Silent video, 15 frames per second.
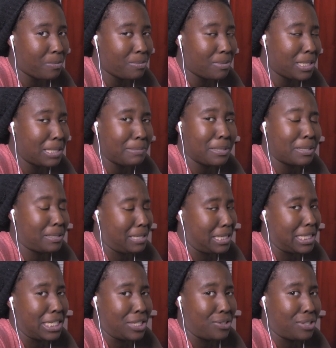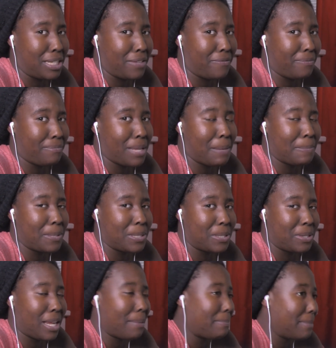has been an interesting
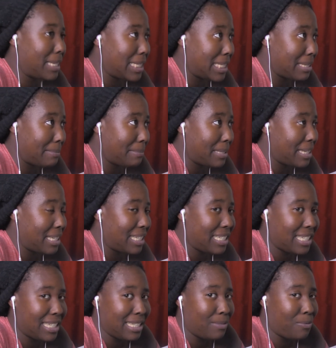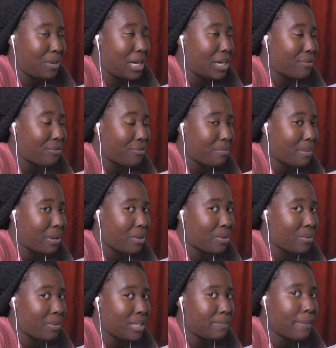episode, I must admit. It's way different from my other
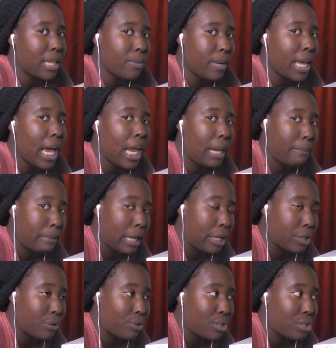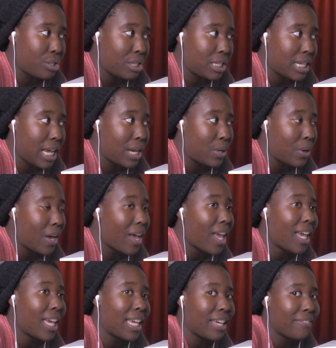ones. By the way, I am not a Christian. I know I
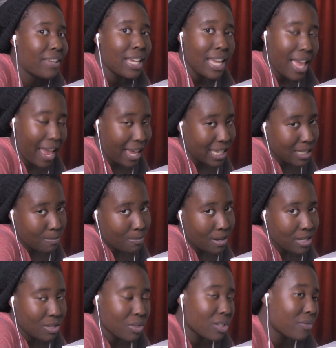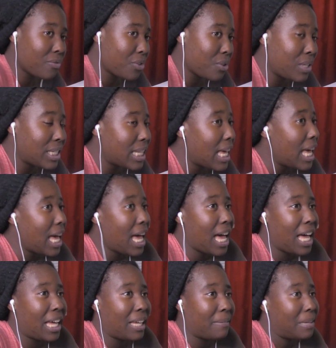have expressed those views
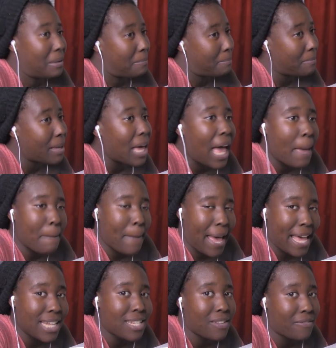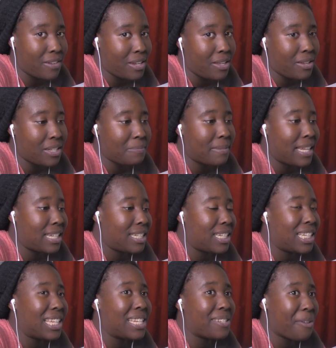in past videos, but that shit
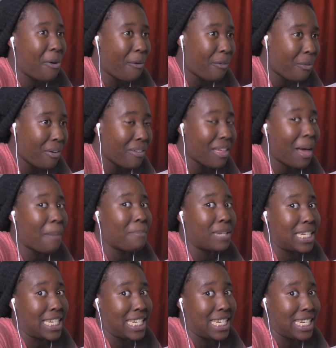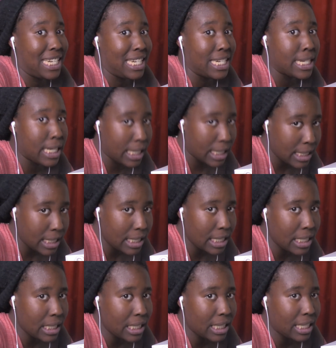is over with. I'm
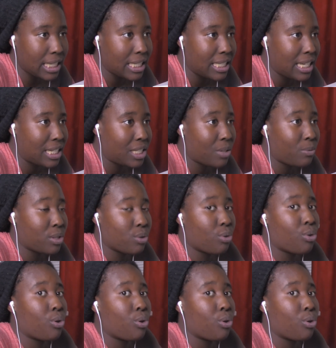done because that shit was